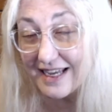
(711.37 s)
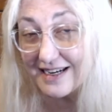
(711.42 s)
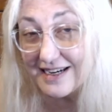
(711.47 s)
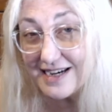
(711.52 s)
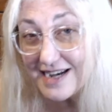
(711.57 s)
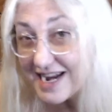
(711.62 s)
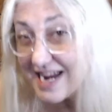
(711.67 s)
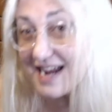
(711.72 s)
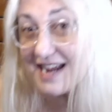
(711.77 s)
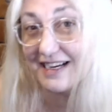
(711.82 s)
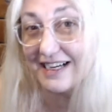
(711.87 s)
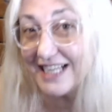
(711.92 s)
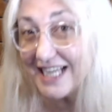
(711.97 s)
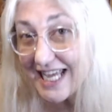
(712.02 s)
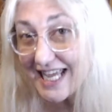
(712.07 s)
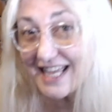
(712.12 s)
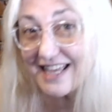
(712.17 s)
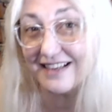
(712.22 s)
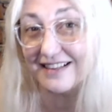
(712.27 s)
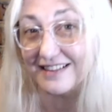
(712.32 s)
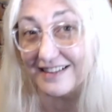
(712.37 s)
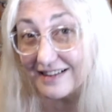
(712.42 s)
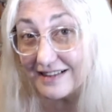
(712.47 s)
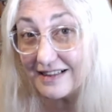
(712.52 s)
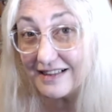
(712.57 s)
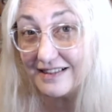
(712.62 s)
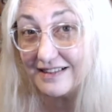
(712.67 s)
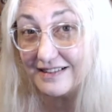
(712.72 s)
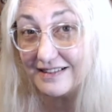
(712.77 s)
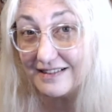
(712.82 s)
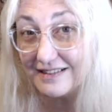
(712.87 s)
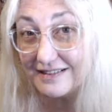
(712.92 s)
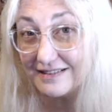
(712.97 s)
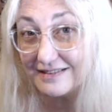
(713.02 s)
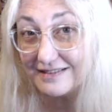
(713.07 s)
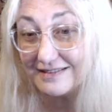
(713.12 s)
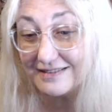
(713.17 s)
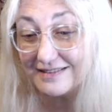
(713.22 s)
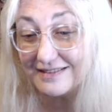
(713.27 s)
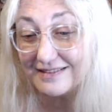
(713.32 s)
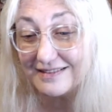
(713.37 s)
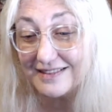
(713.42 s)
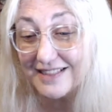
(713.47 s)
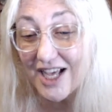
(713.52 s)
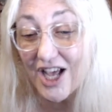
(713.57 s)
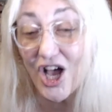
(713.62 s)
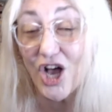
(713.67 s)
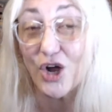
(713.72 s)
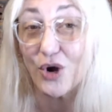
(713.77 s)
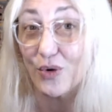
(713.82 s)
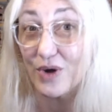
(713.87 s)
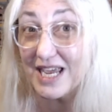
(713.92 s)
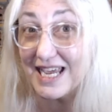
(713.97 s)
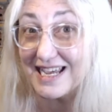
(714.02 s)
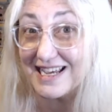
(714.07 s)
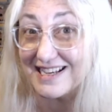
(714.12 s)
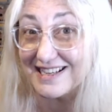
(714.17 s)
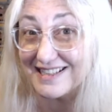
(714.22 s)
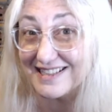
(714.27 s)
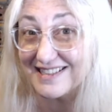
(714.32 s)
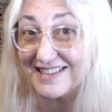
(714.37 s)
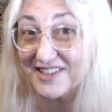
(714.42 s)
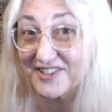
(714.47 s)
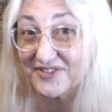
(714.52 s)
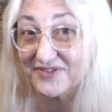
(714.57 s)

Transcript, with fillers: Nia Hill agrees.